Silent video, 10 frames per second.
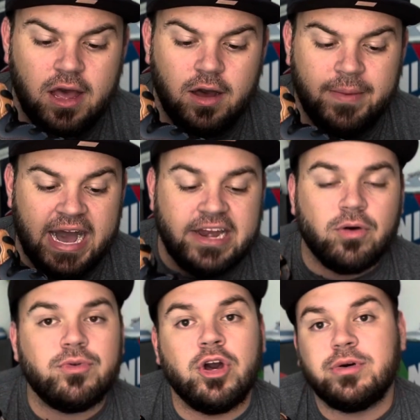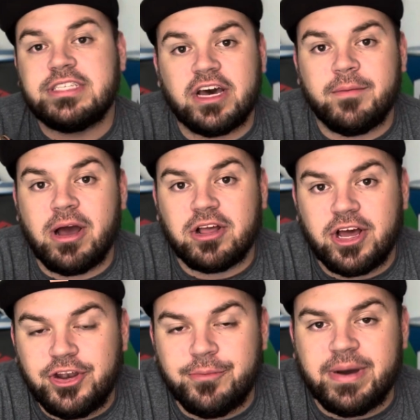I don't know a ton about
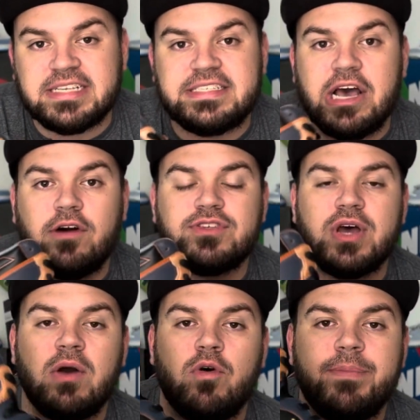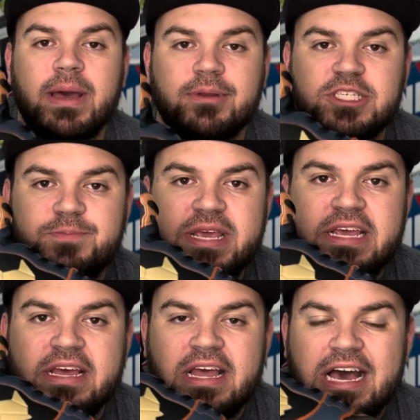Gundam myself, so I won't be able to
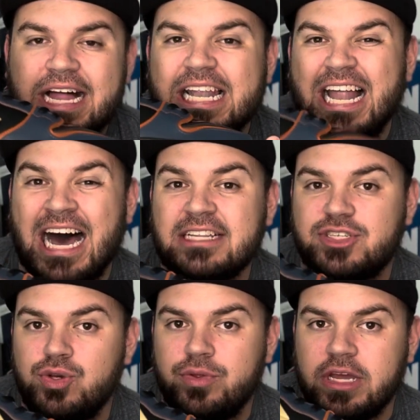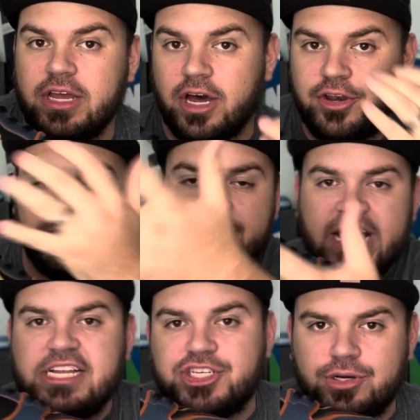speak a lot to the Gundam
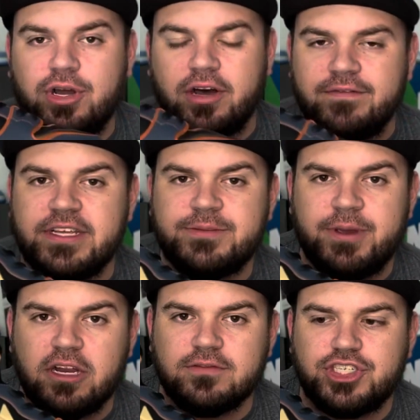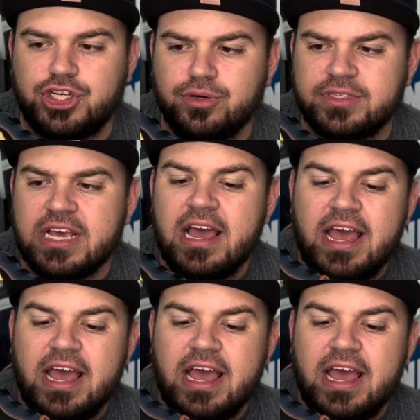nature of this pair of shoes,